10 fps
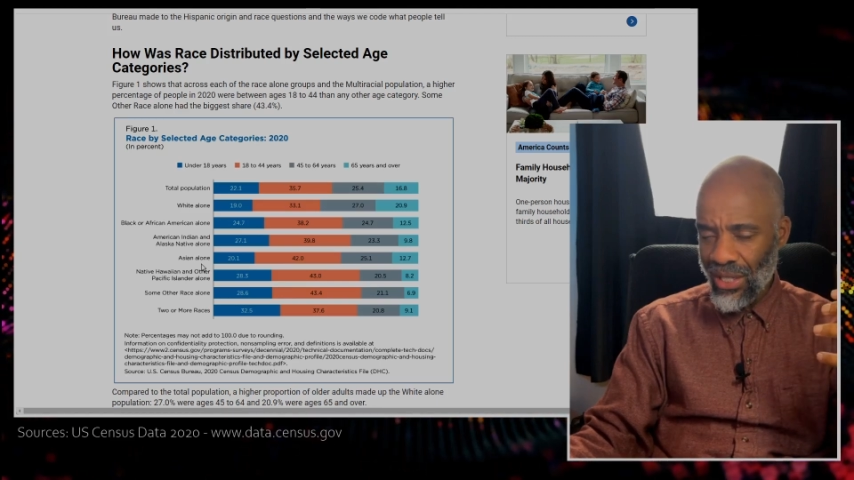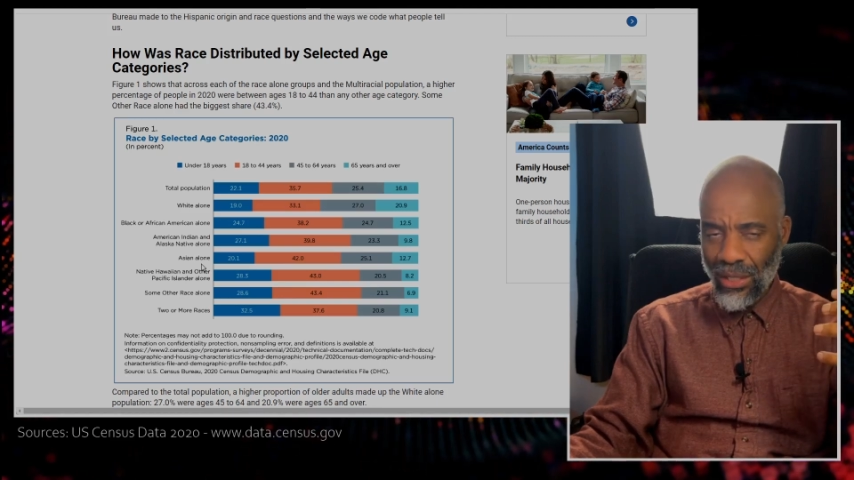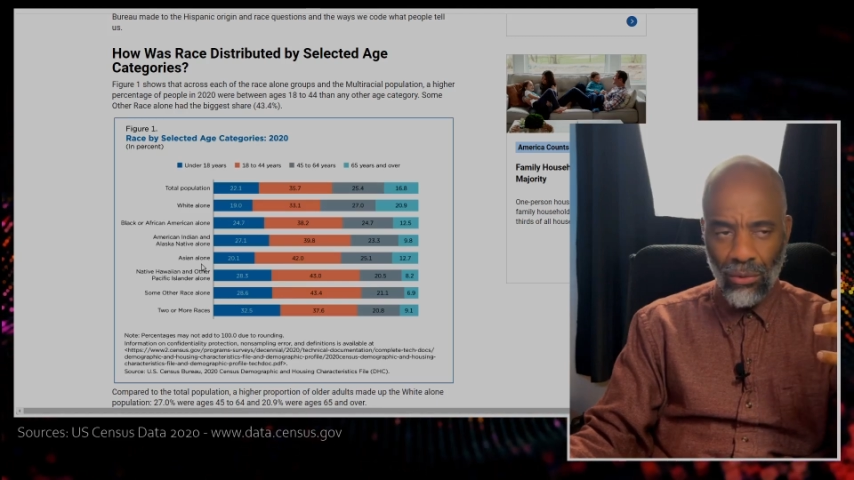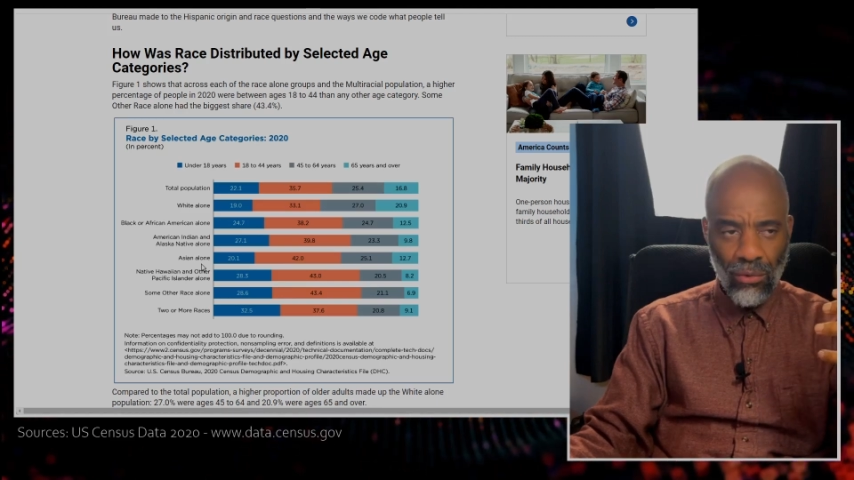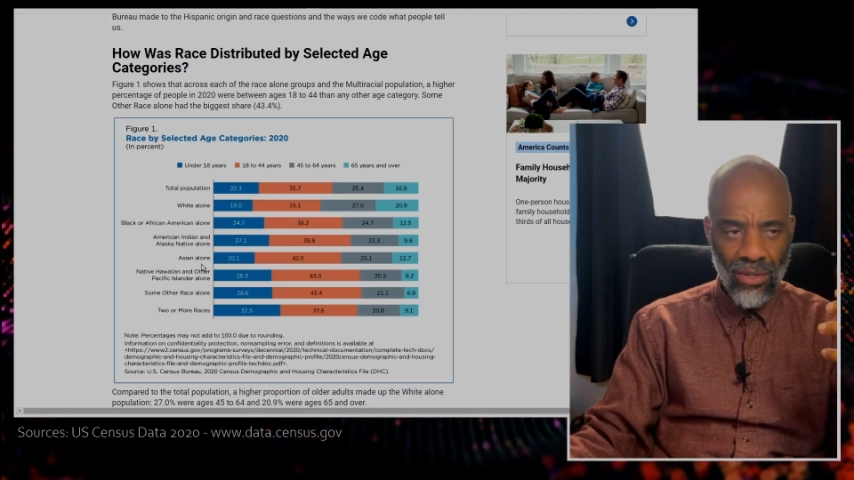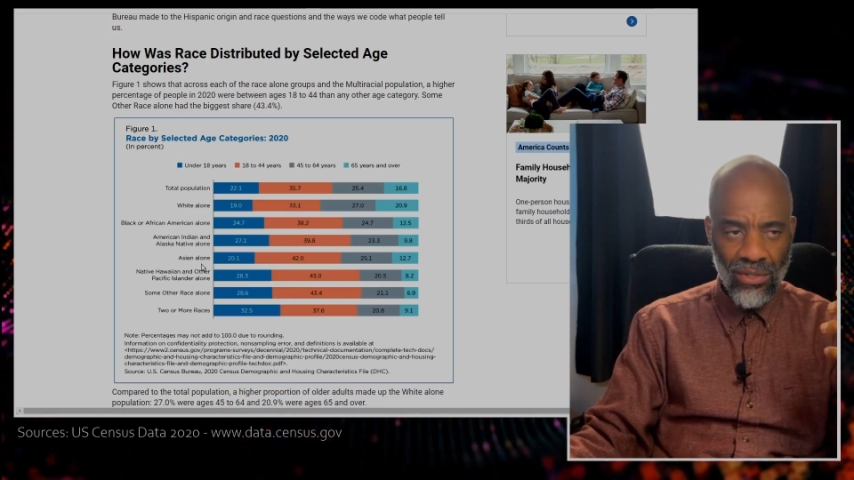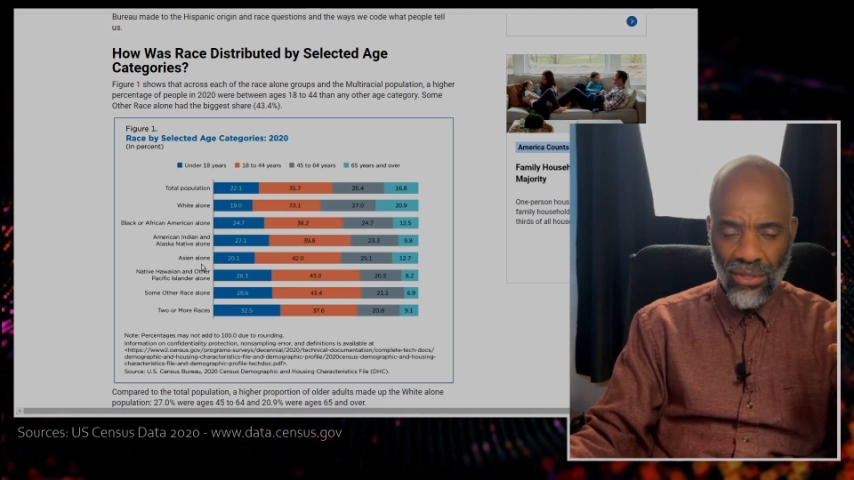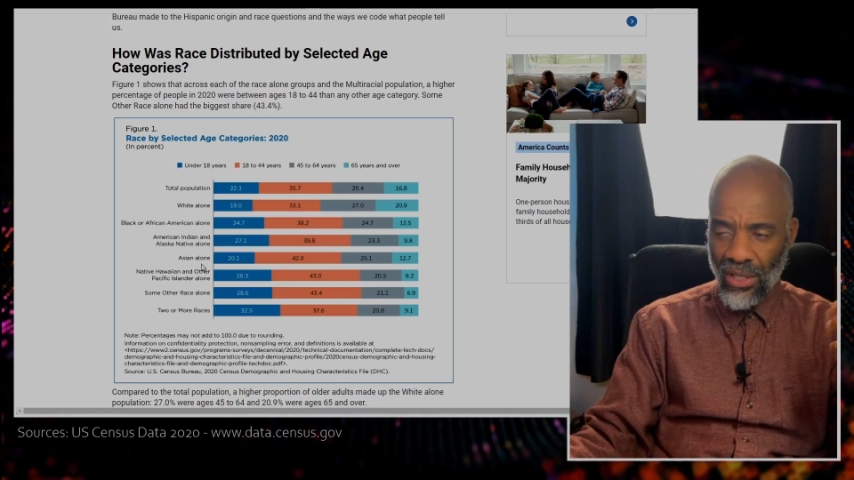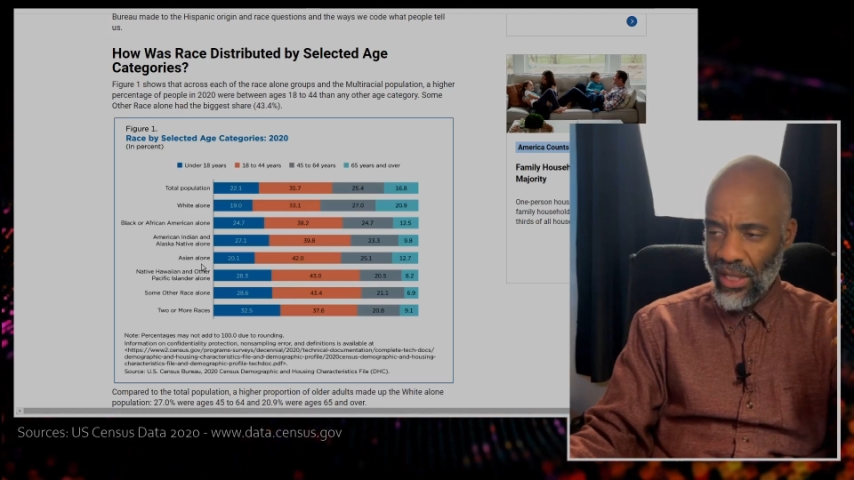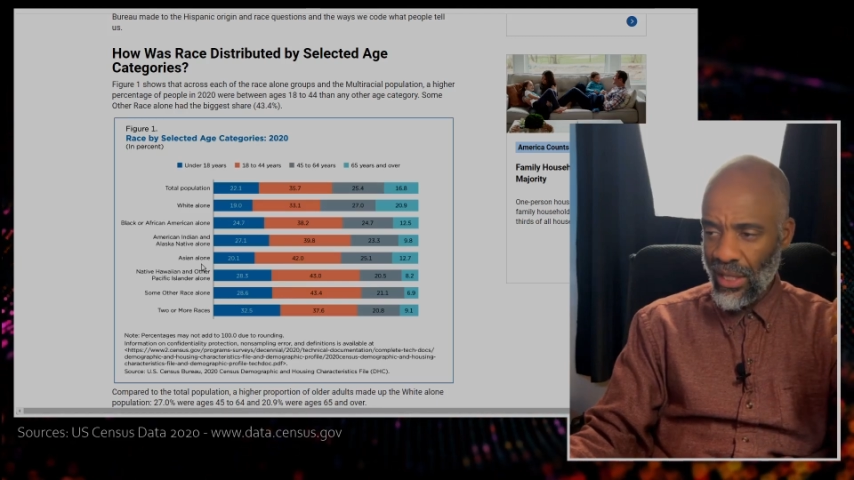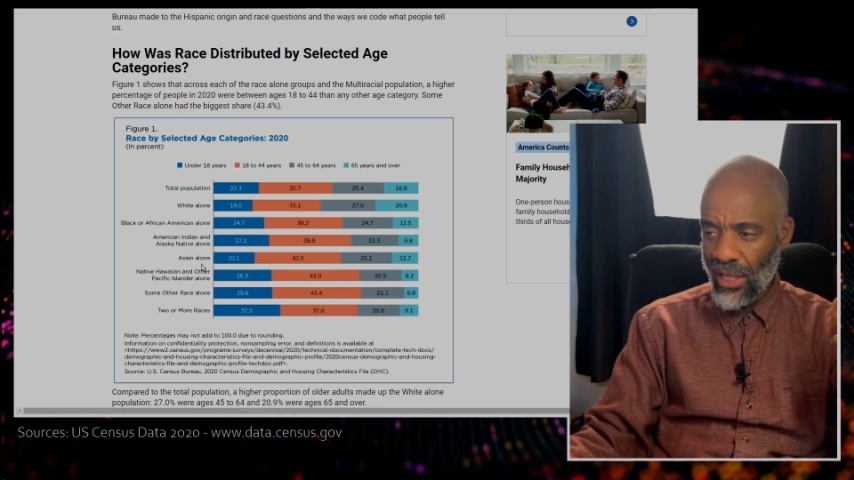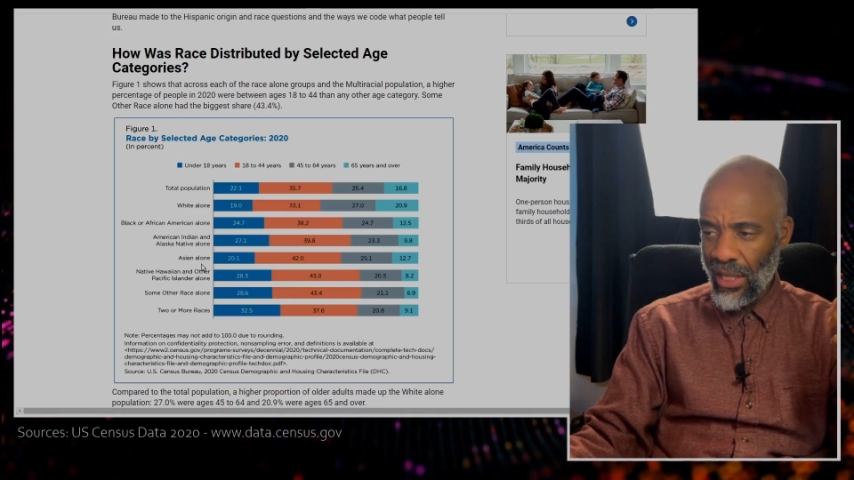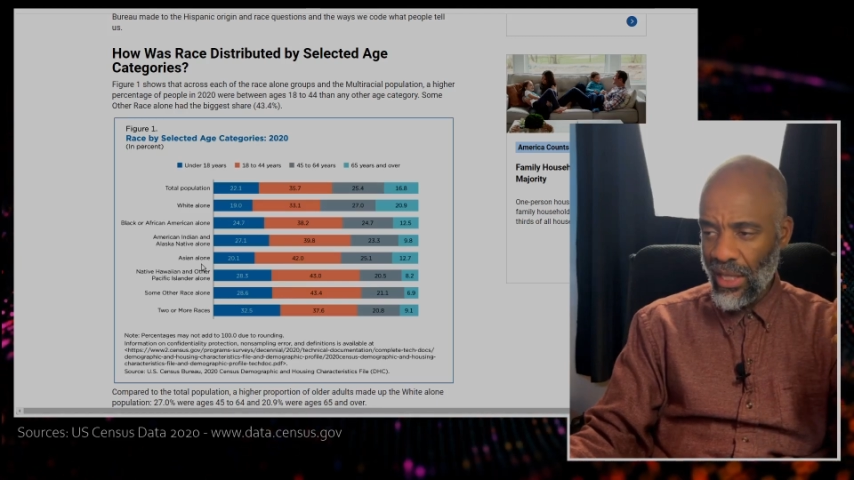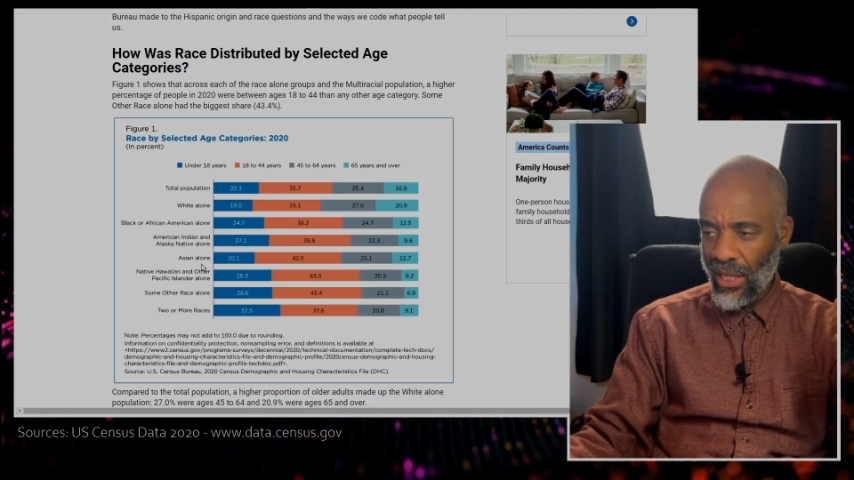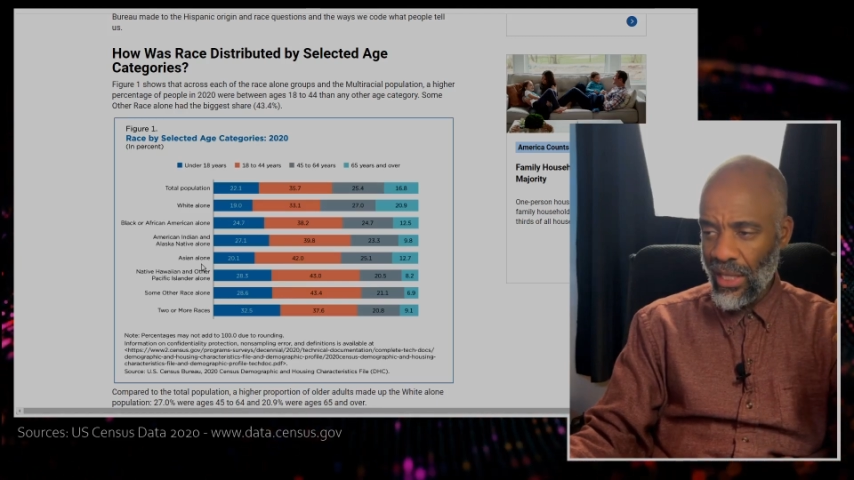increase in
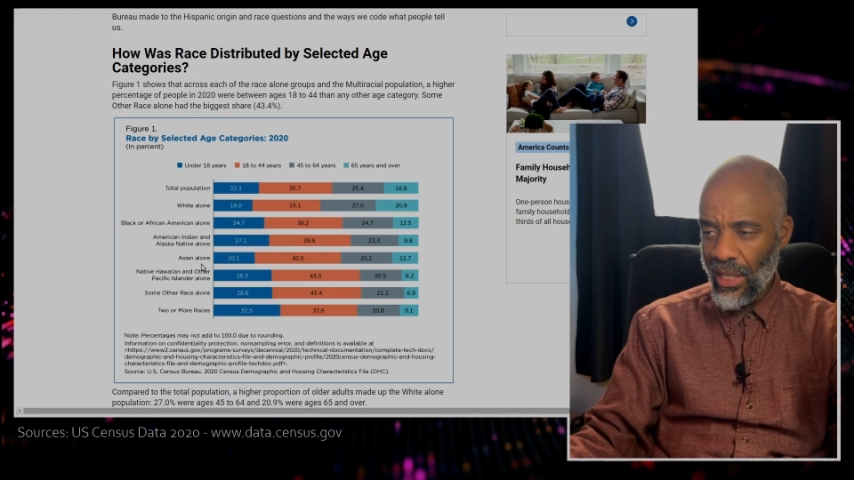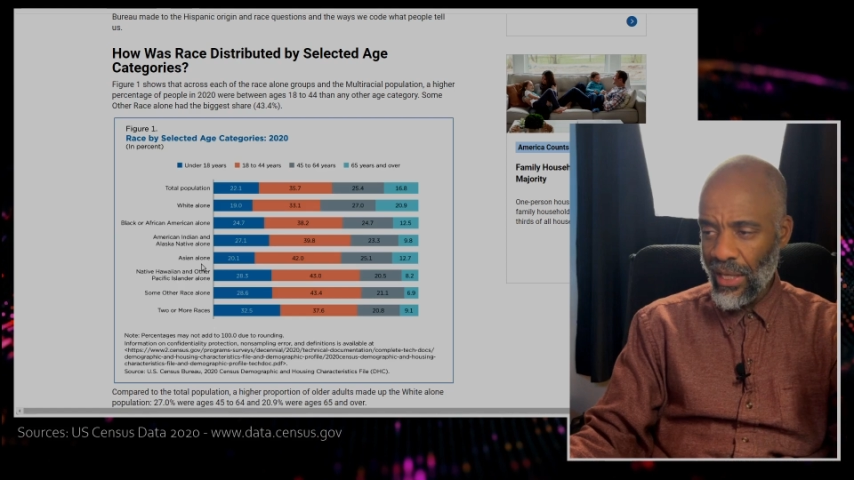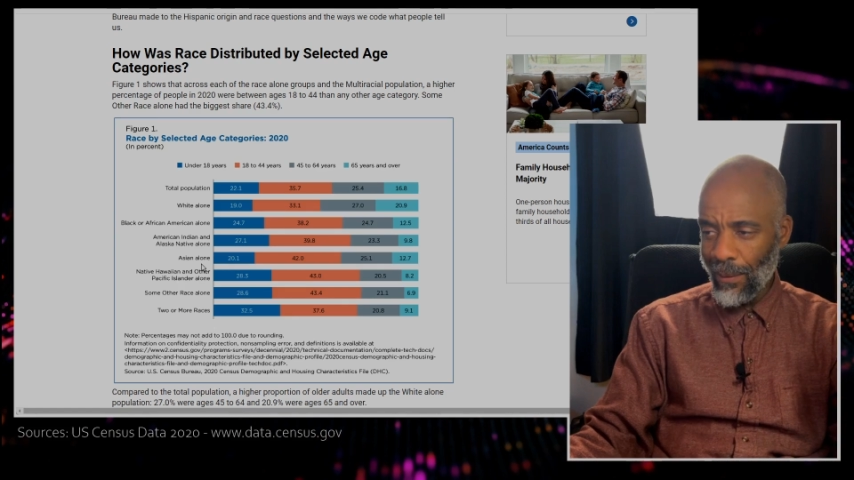the